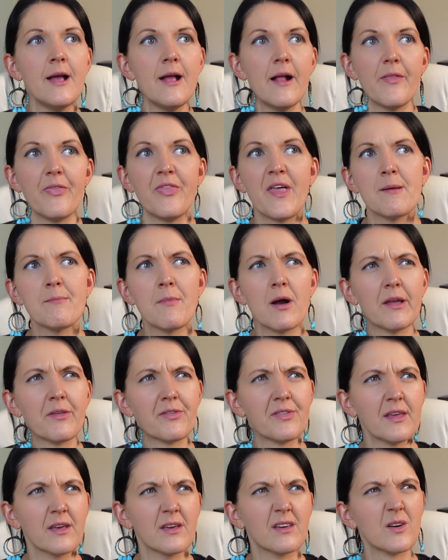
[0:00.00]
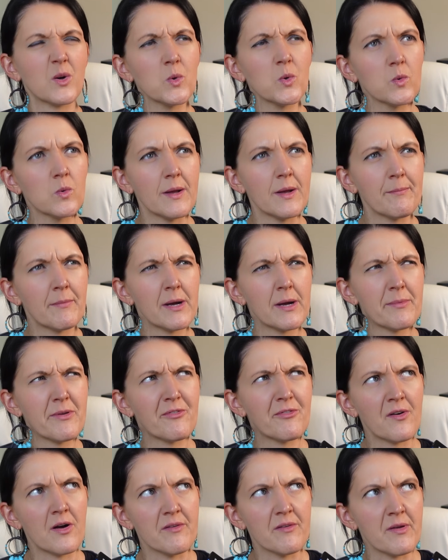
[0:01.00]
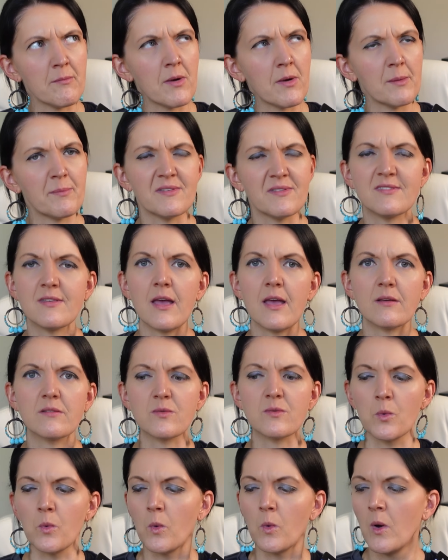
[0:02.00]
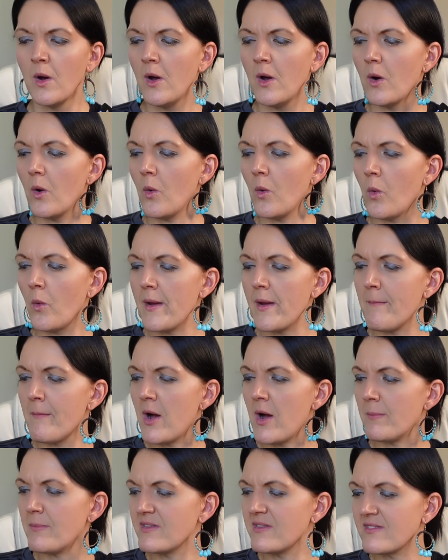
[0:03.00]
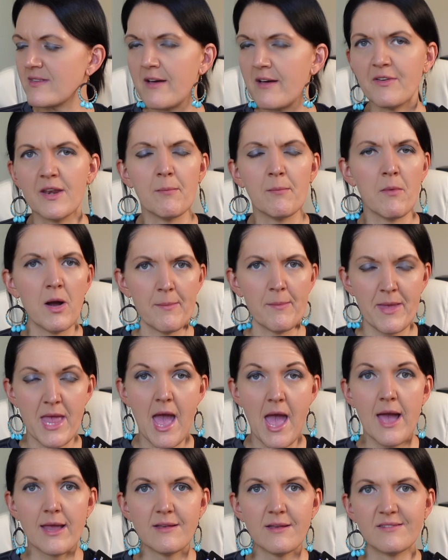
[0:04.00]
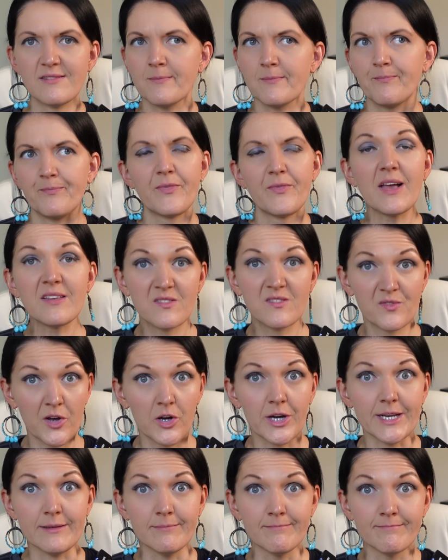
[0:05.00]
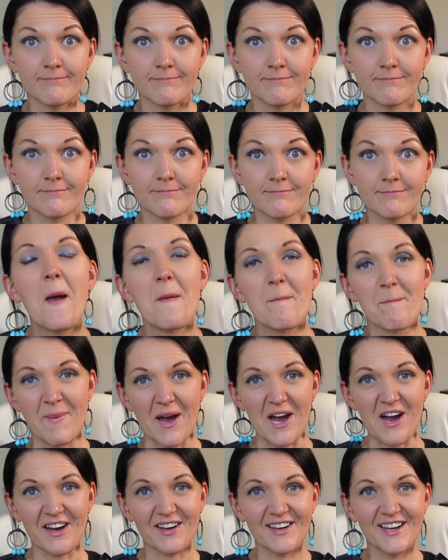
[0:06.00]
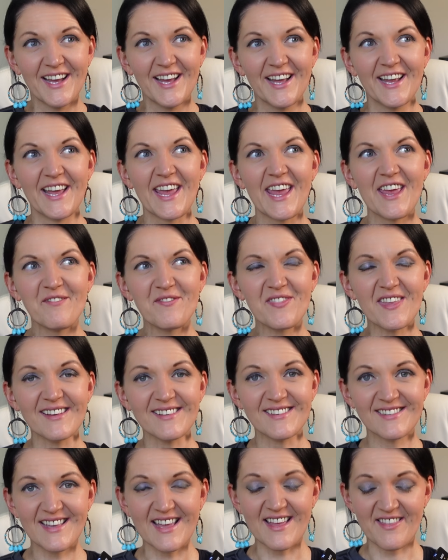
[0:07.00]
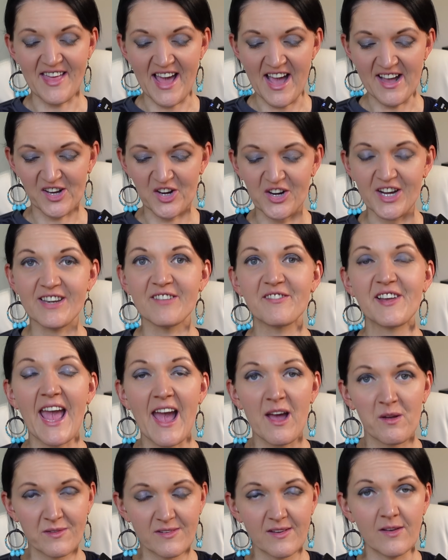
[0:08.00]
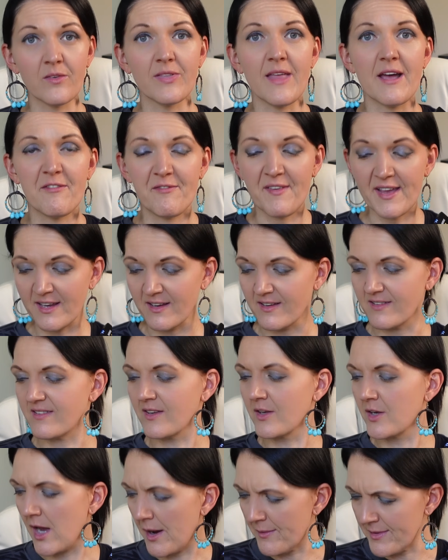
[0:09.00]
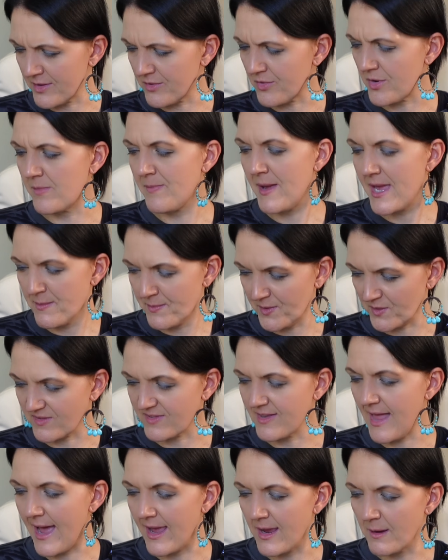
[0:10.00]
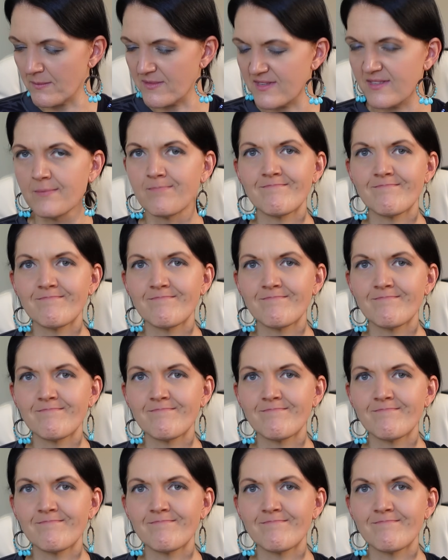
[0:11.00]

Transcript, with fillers: they might think, oh, it might be 5, it might be 6, or it might be 7, it might be 8. That's fine. But if they sit there kind of counting on their fingers and going through people's names,